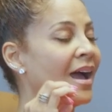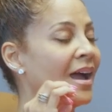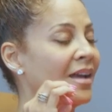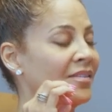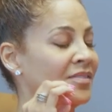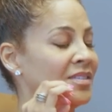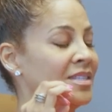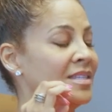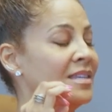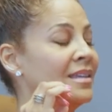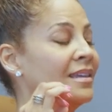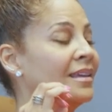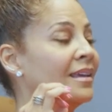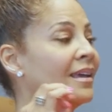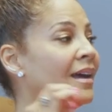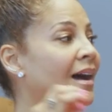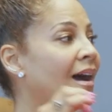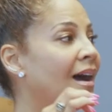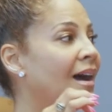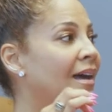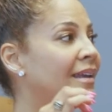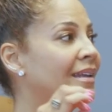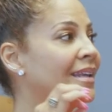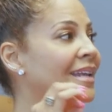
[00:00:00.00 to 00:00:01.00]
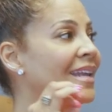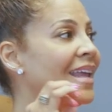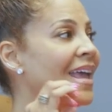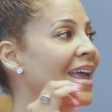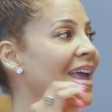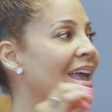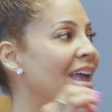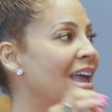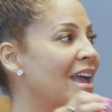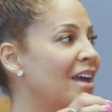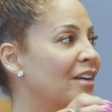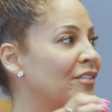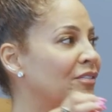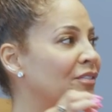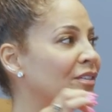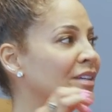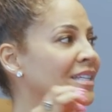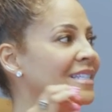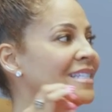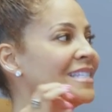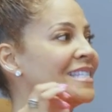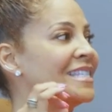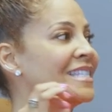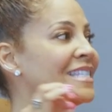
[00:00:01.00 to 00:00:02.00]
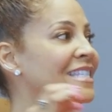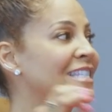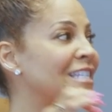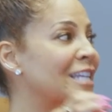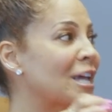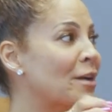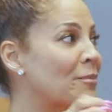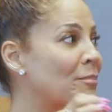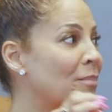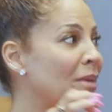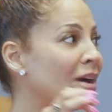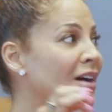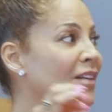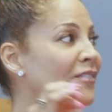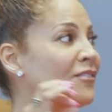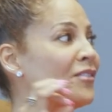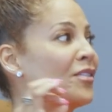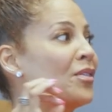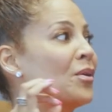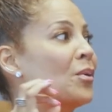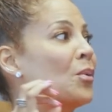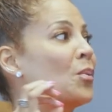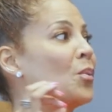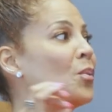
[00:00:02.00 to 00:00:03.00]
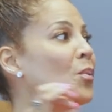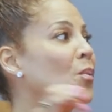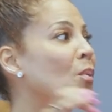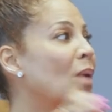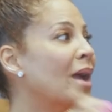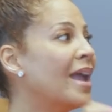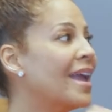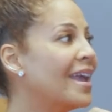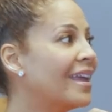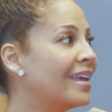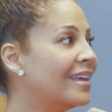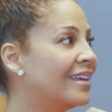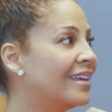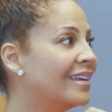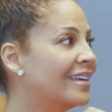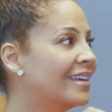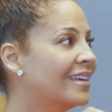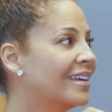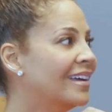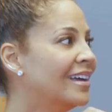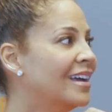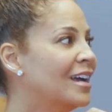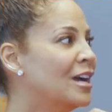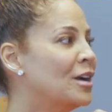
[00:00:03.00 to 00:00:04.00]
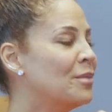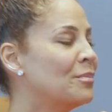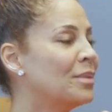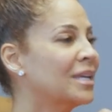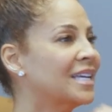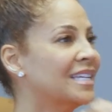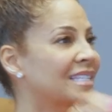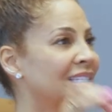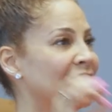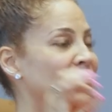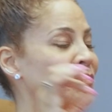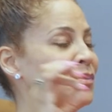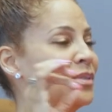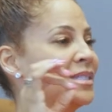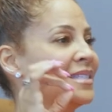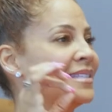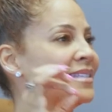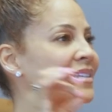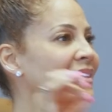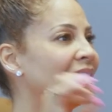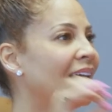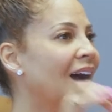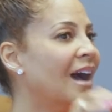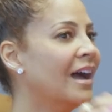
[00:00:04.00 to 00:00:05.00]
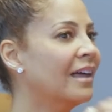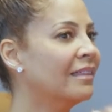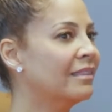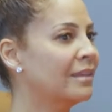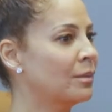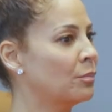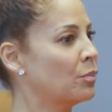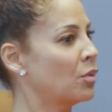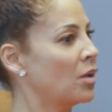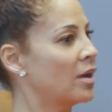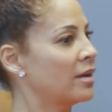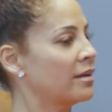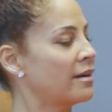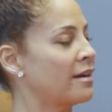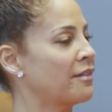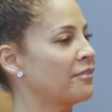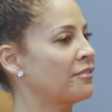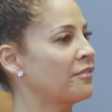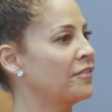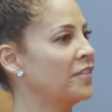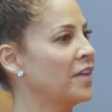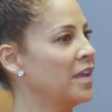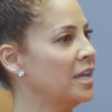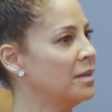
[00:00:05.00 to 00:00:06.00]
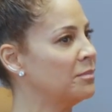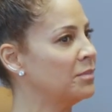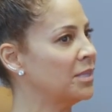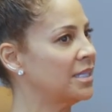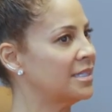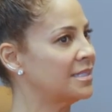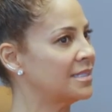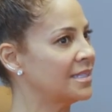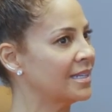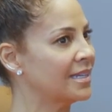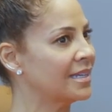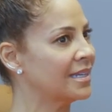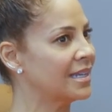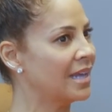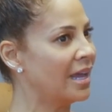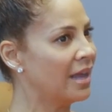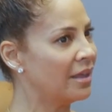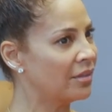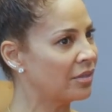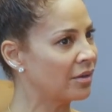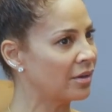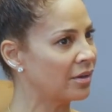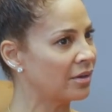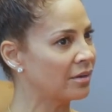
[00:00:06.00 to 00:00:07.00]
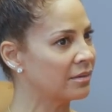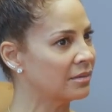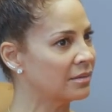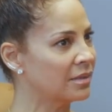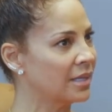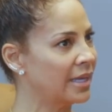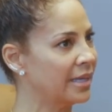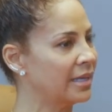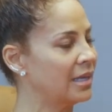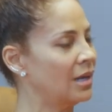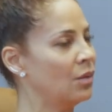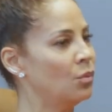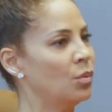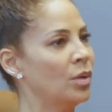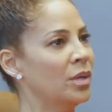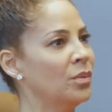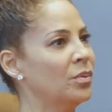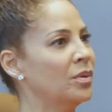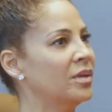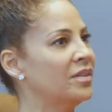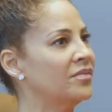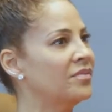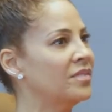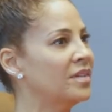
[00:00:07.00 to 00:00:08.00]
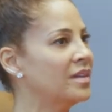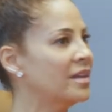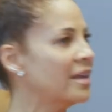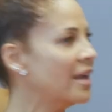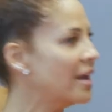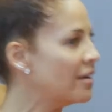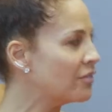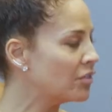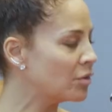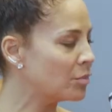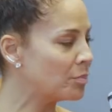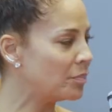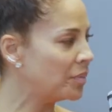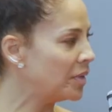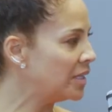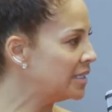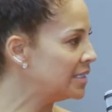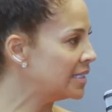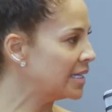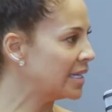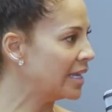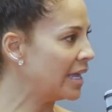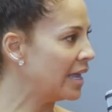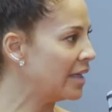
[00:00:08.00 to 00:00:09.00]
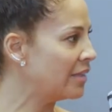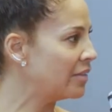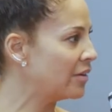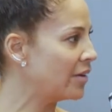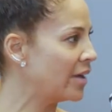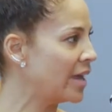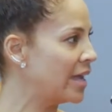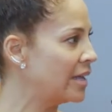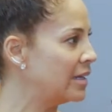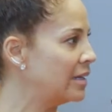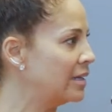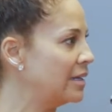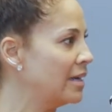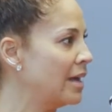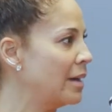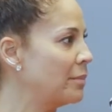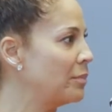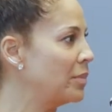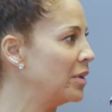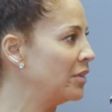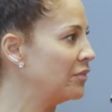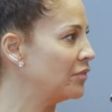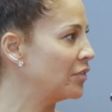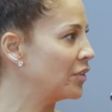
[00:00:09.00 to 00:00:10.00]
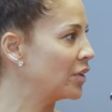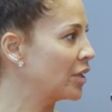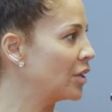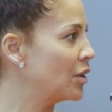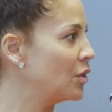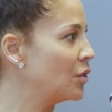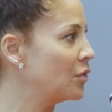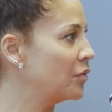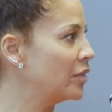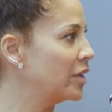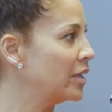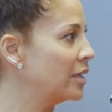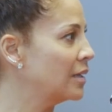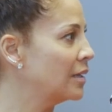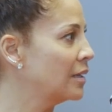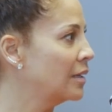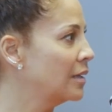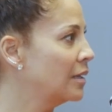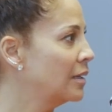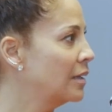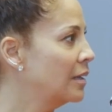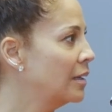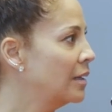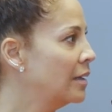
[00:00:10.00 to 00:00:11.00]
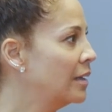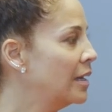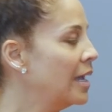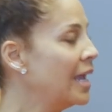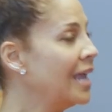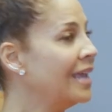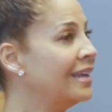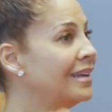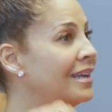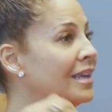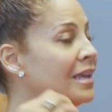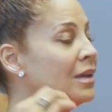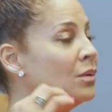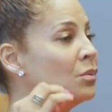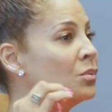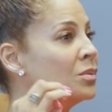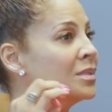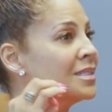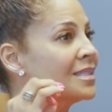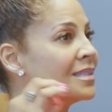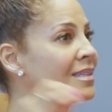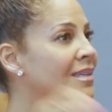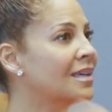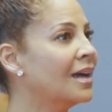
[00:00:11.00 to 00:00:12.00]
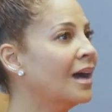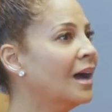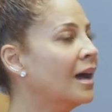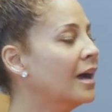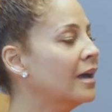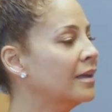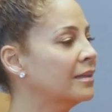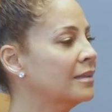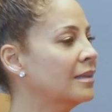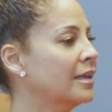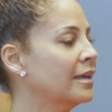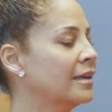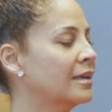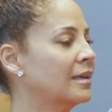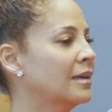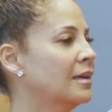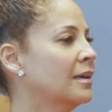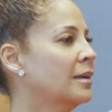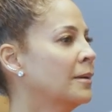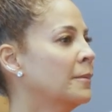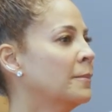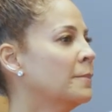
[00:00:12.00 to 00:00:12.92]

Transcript: I've seen God at every yeah. step of the way. Yeah. Because it was God that brought our family together. Yeah. Like we would have never been together had it not been for COVID. Yeah. And it was God. Like